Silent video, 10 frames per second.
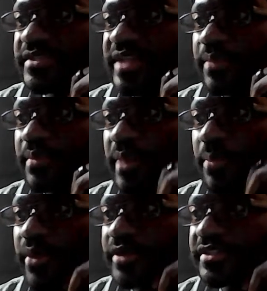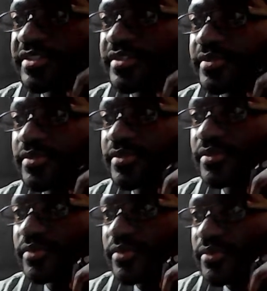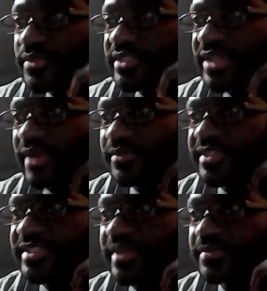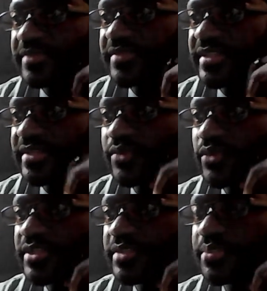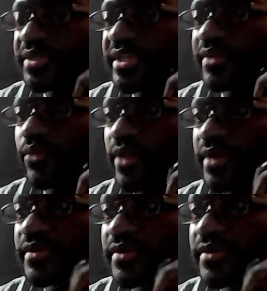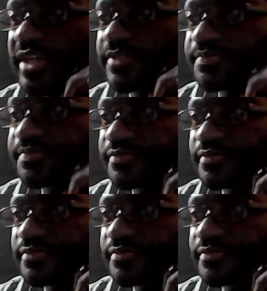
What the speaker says: used that, but my partner still was not receptive and didn't want to put in work. Okay.